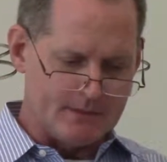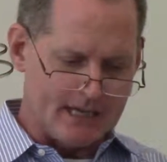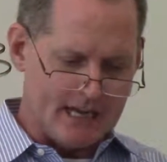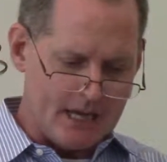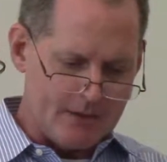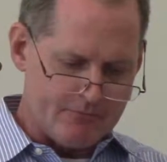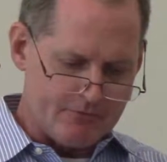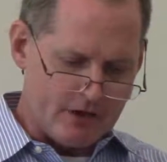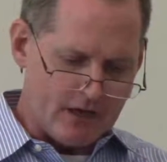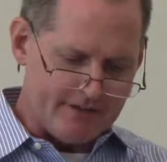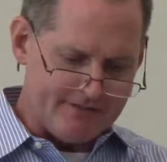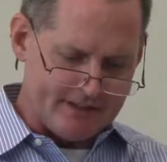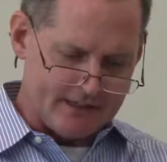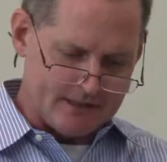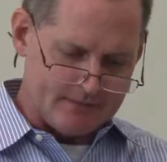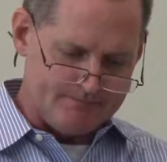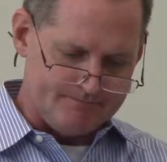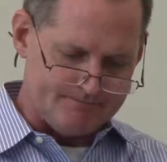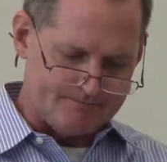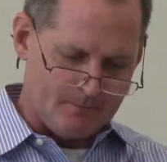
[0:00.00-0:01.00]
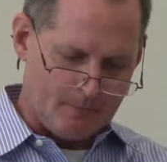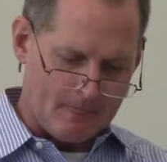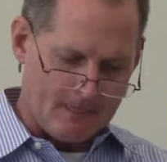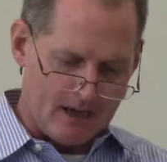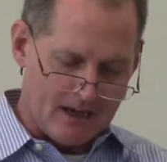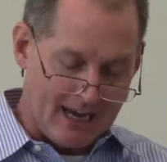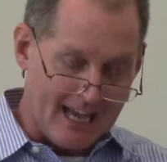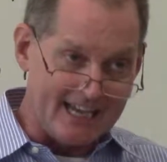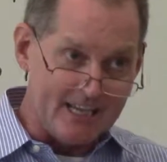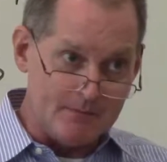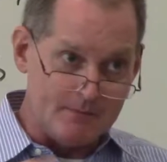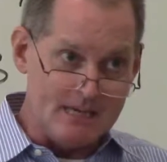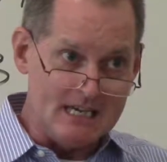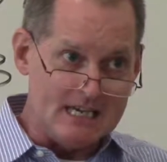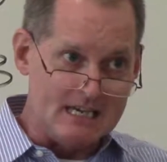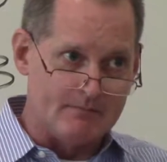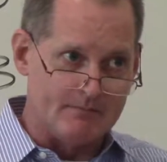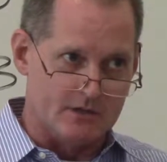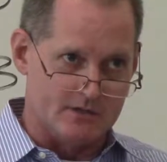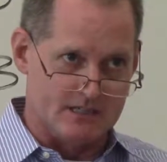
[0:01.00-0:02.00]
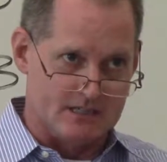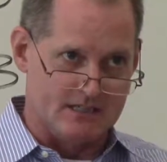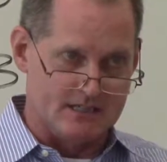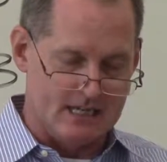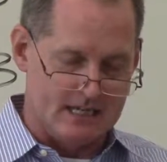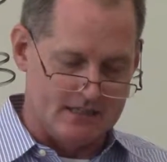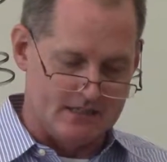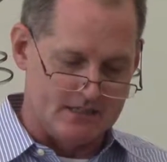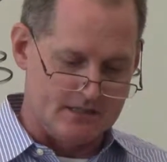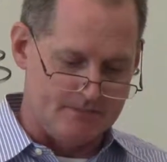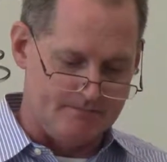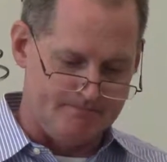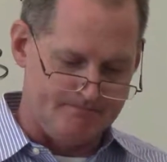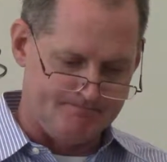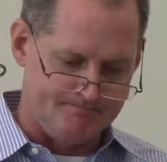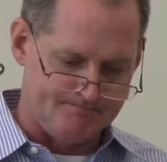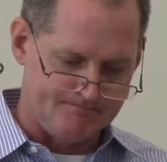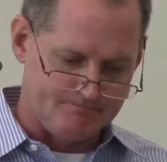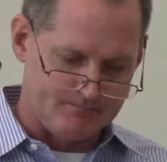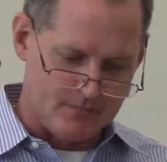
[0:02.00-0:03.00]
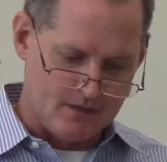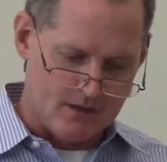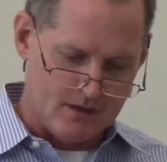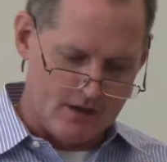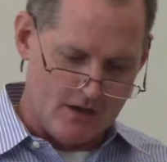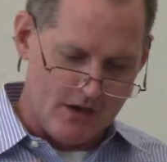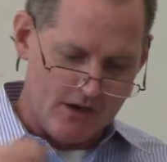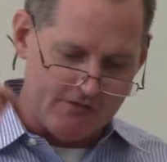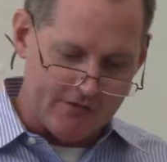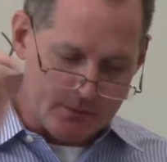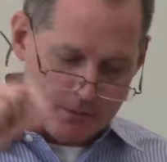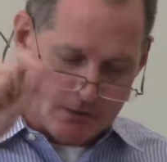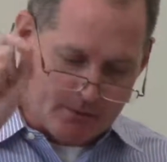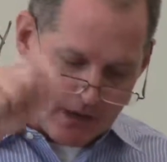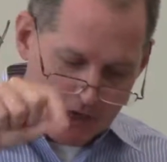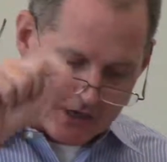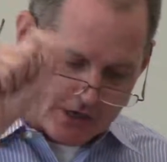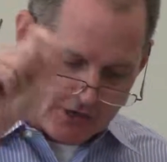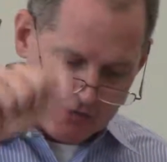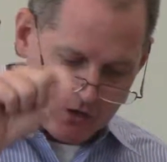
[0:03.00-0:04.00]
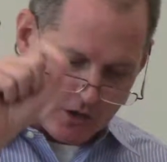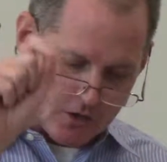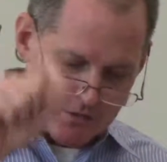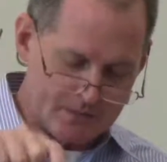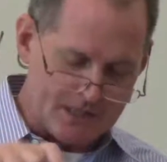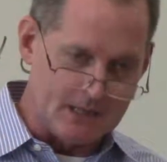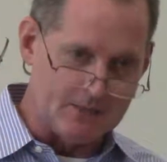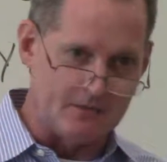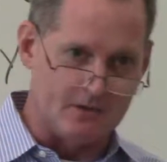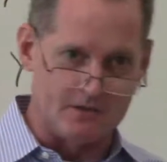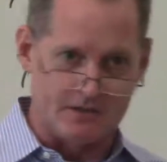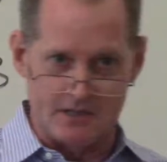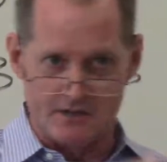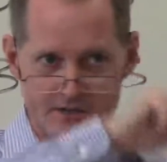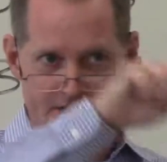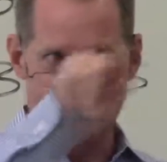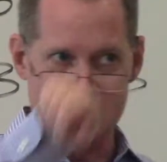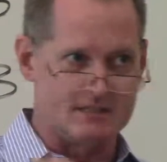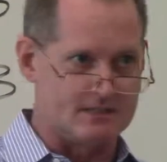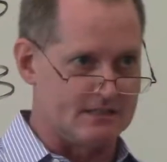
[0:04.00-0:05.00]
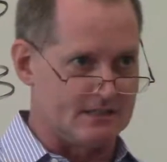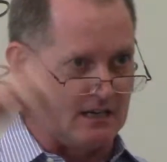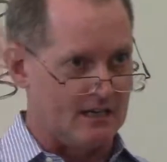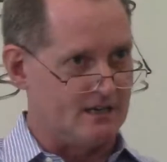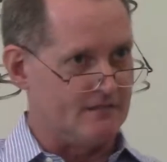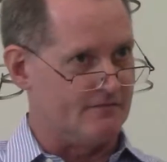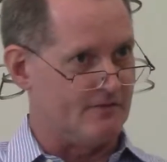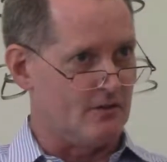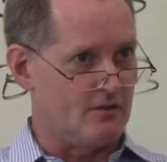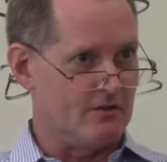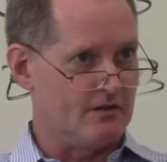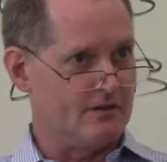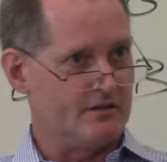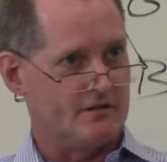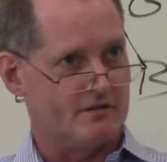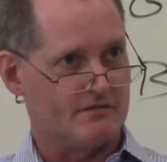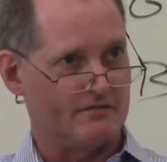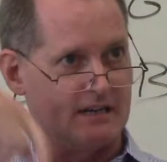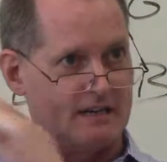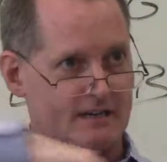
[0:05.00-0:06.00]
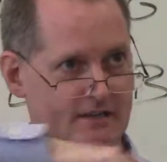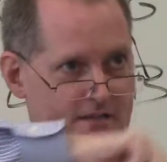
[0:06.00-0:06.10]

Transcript: a prophet, like me, Moses says, from among your own people. Notice it's not foreigners, right?